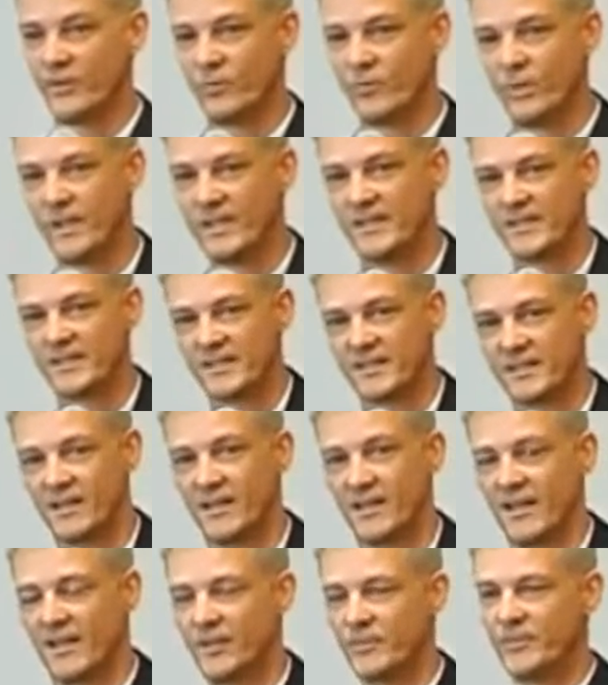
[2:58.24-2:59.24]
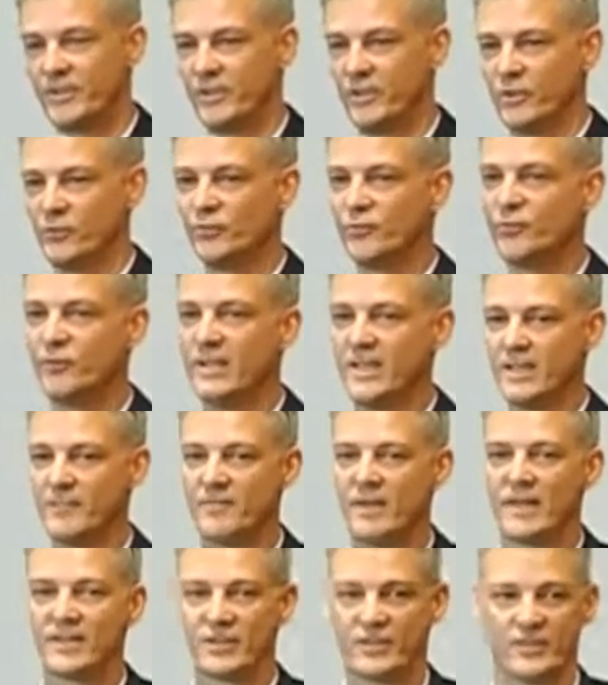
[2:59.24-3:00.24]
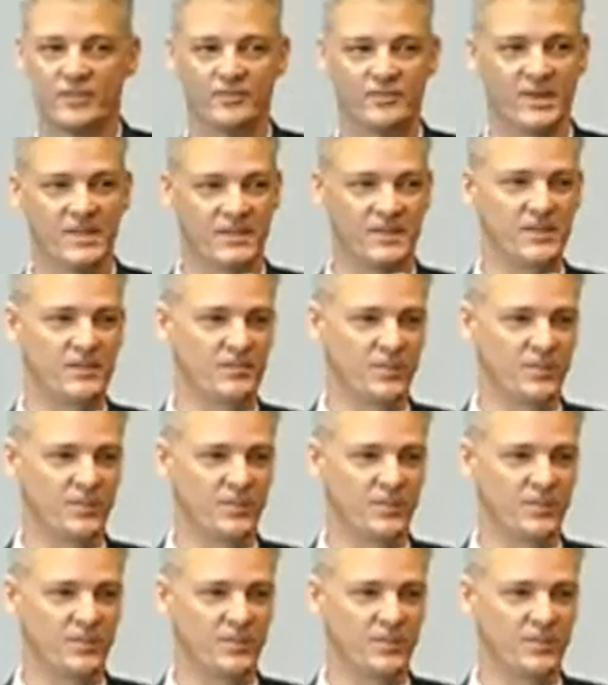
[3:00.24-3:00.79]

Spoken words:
we can start helping you reimagine business